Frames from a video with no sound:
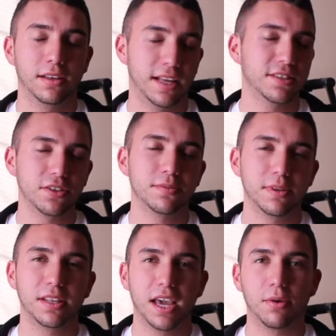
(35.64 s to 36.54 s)
And that's
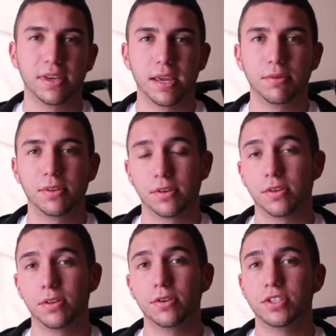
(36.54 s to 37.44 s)
ultimately how we came to the
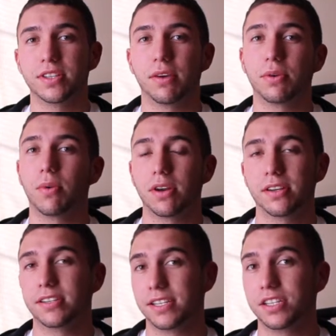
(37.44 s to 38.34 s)
conclusion that we
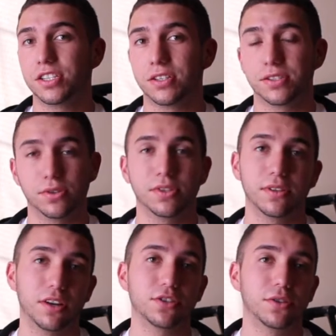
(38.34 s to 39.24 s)
wanted to teach a
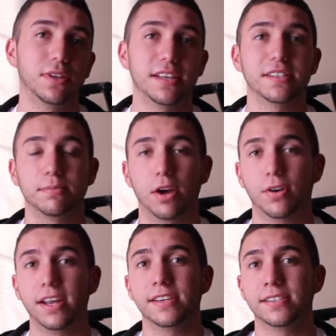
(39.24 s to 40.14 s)
sociological lesson
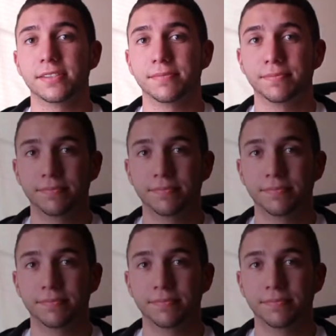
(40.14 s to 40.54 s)
about race.